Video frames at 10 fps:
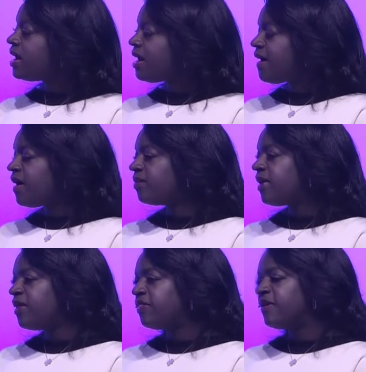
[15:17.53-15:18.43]
um,
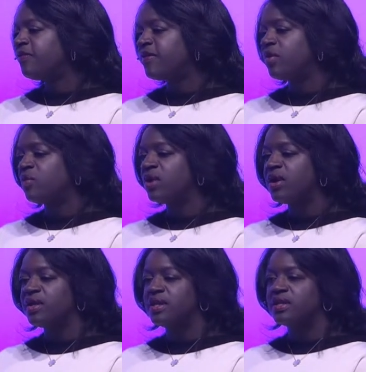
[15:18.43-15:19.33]
I think that we're
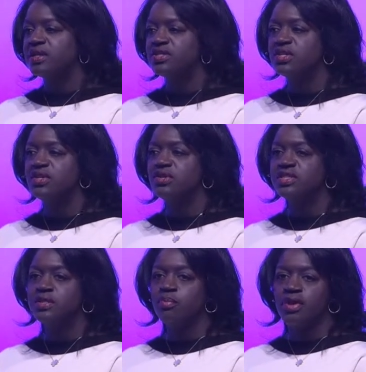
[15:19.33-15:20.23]
going to continue to
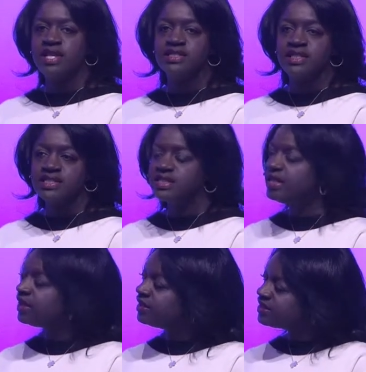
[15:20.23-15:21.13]
see brands
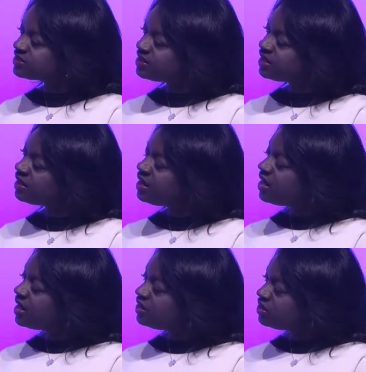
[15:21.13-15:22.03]
listening and listening
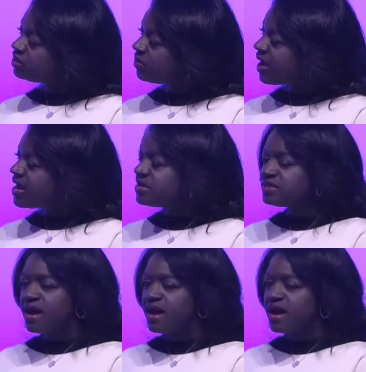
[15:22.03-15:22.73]
in new ways.